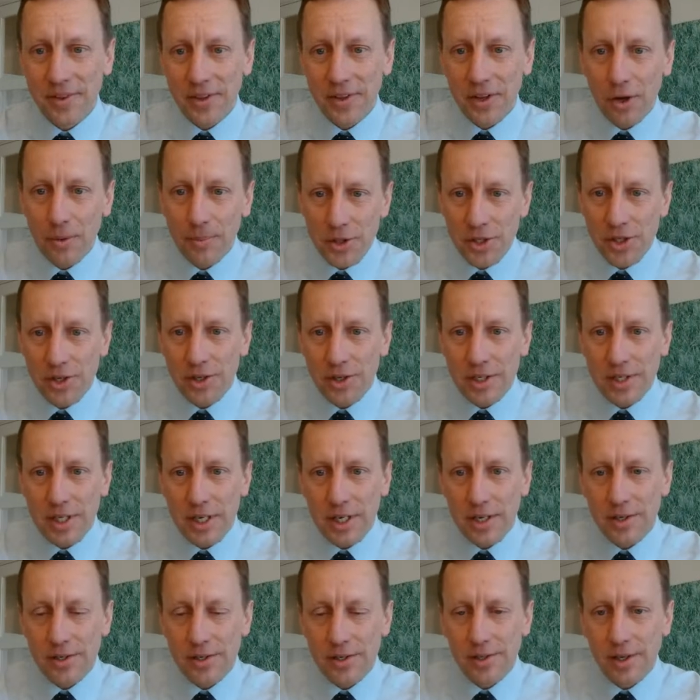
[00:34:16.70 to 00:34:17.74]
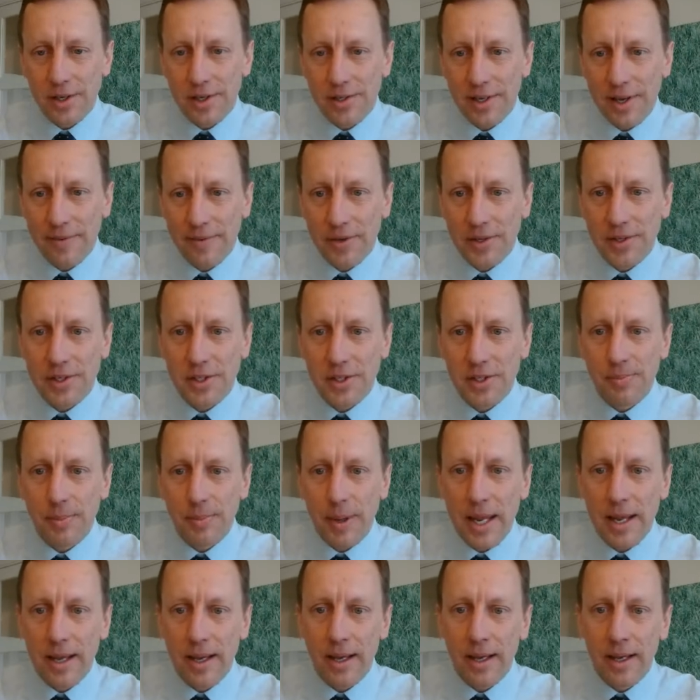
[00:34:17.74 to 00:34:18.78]
the opportunity as ever to
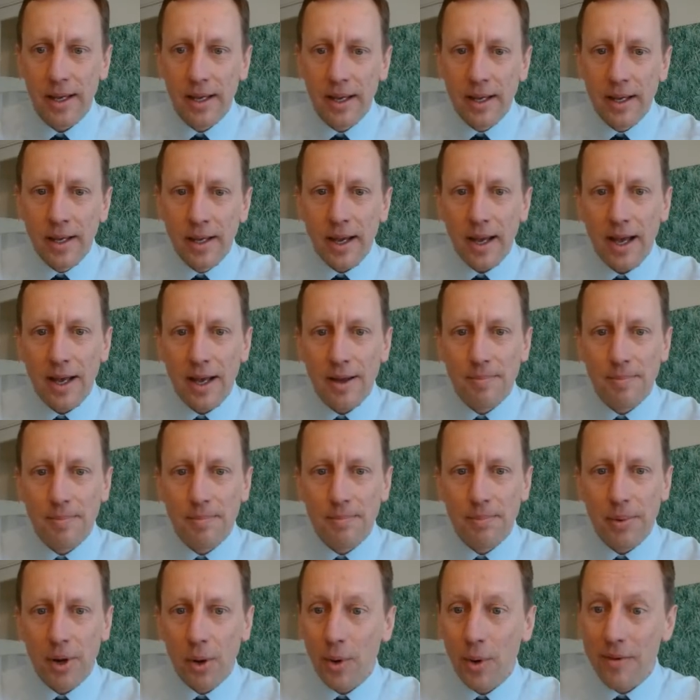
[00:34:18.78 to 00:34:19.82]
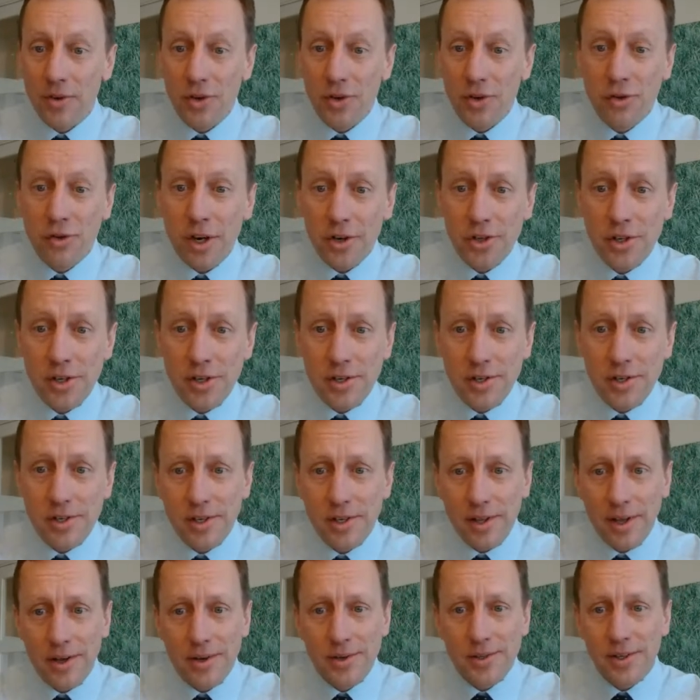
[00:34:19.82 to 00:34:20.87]
speak. By way of introduction to
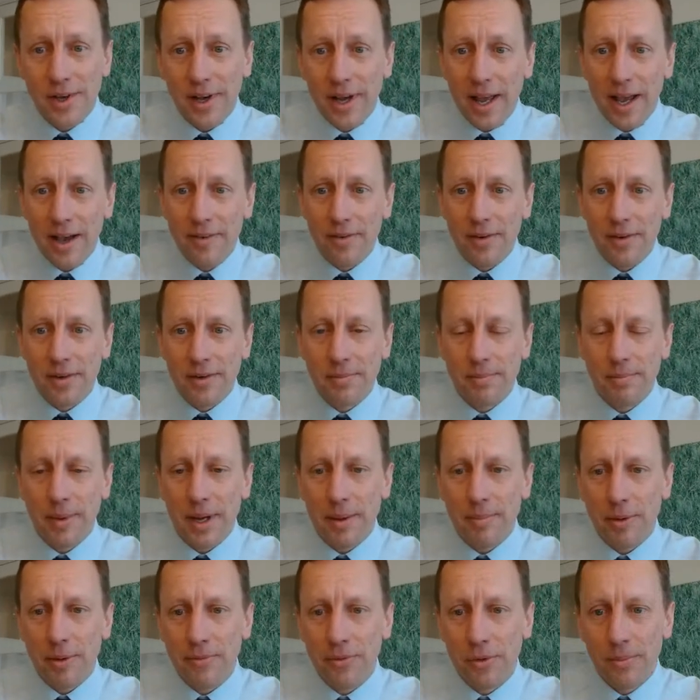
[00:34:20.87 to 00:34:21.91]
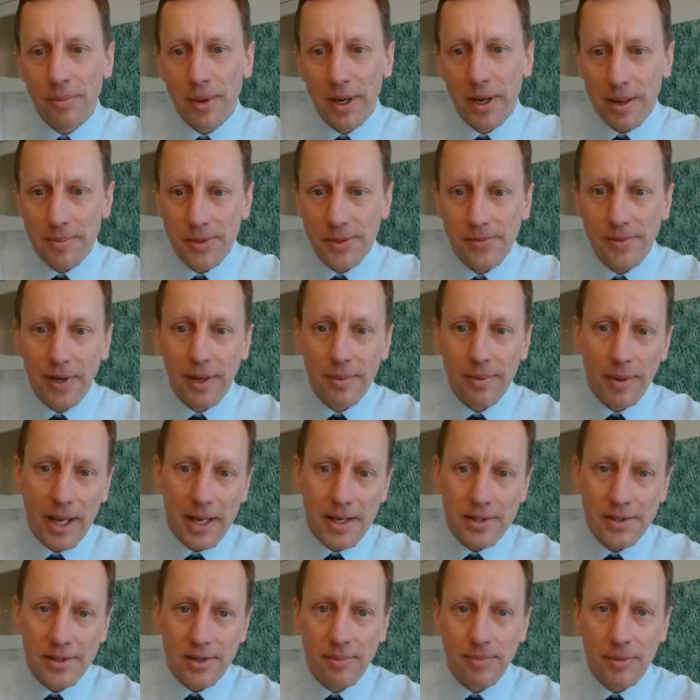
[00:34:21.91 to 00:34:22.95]
those I haven't met before, my name is Philip
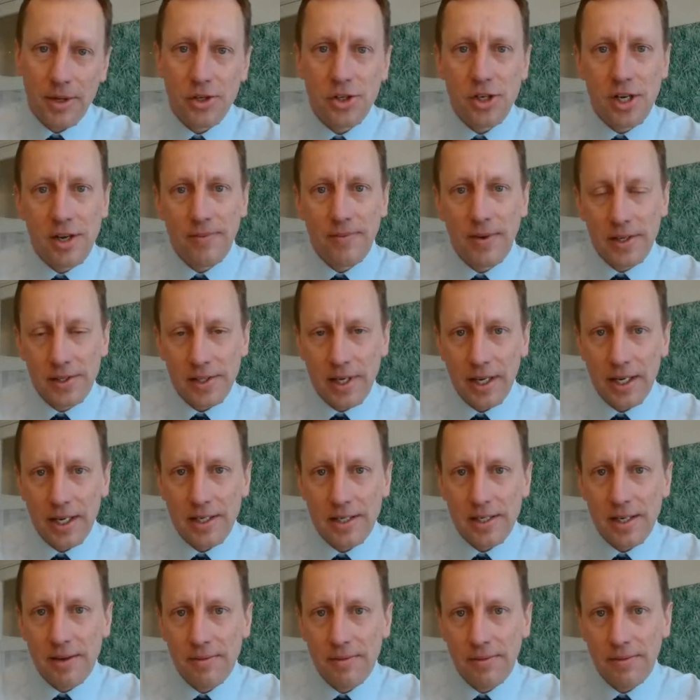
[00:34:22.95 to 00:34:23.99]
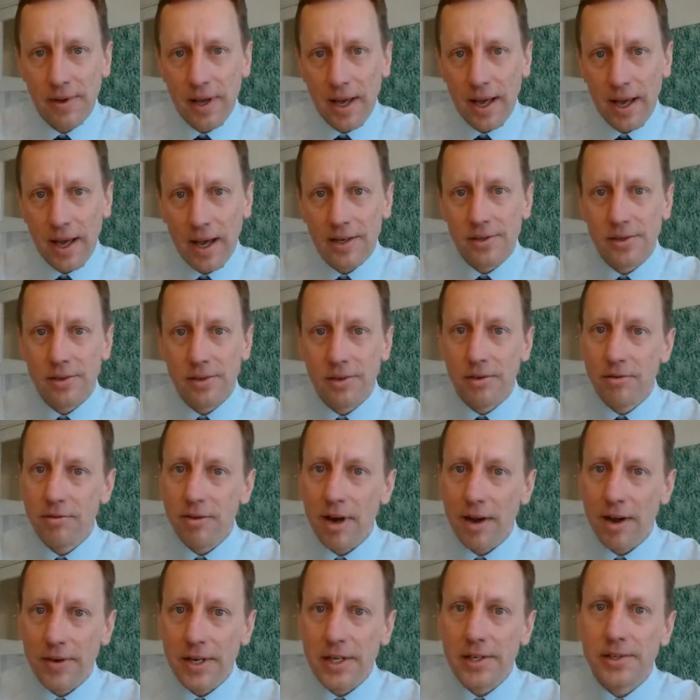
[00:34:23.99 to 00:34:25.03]
Kent. I'm the Chief Executive at
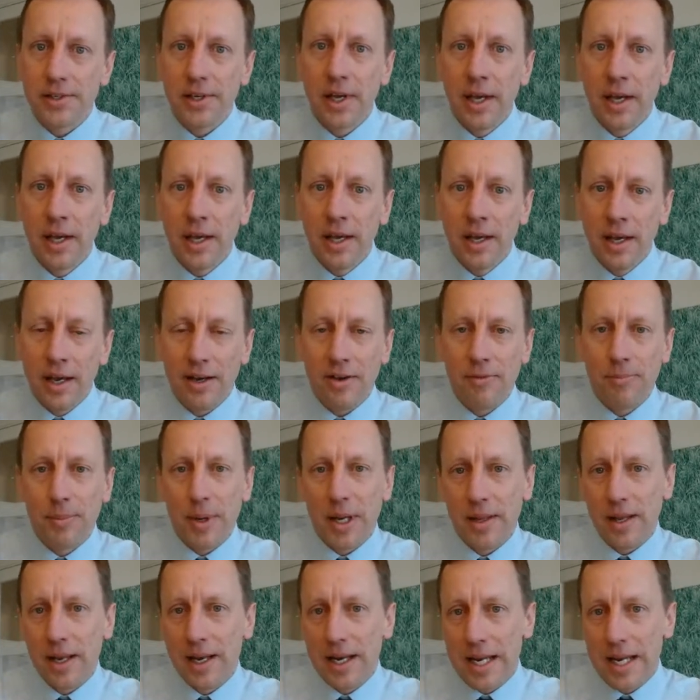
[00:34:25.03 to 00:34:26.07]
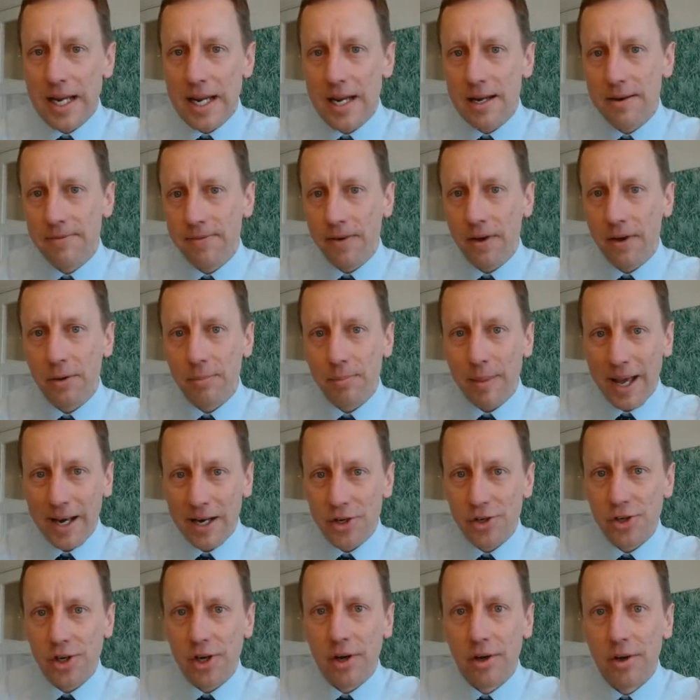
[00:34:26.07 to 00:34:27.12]
Gravis and have been the lead fund
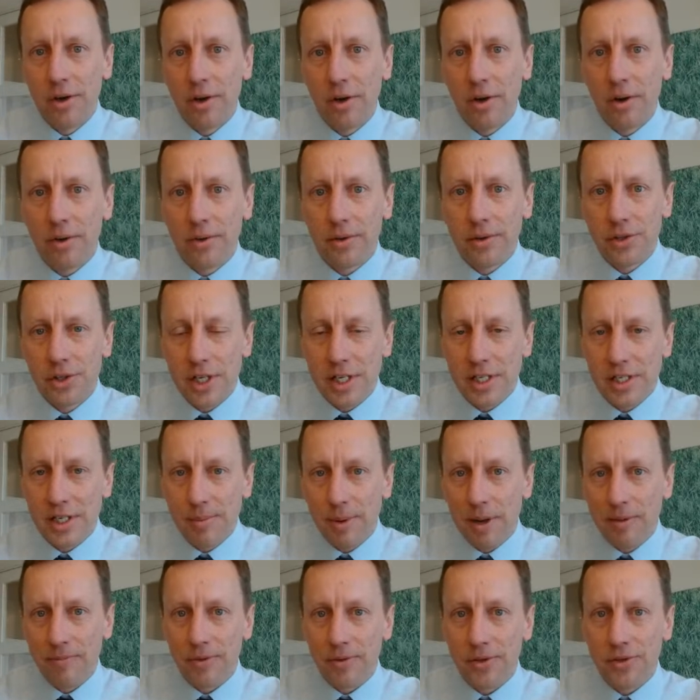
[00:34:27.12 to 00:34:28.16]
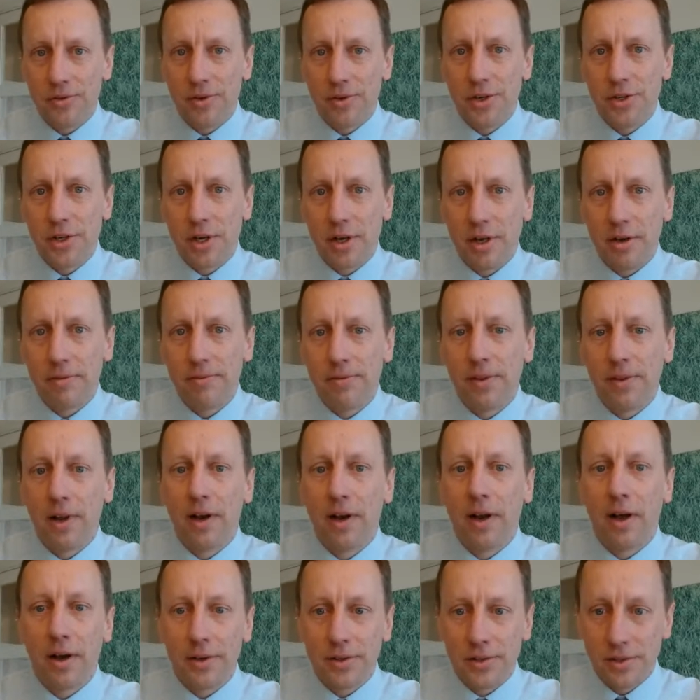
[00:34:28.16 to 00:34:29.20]
manager on GCP Infrastructure for the
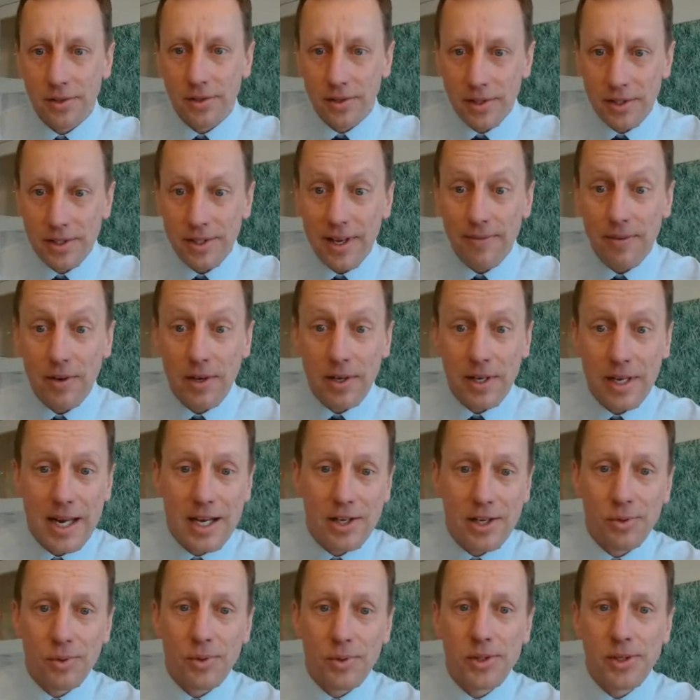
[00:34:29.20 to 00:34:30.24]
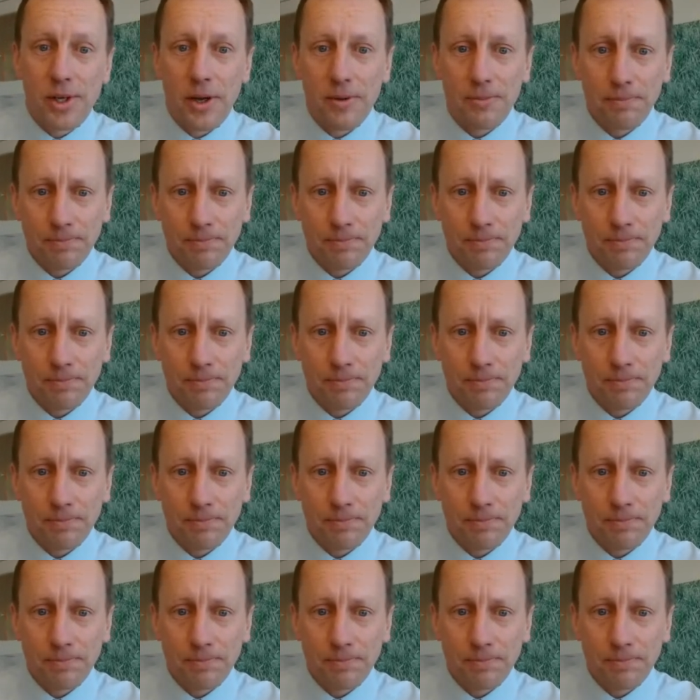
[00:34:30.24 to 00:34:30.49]
last 7 years or so.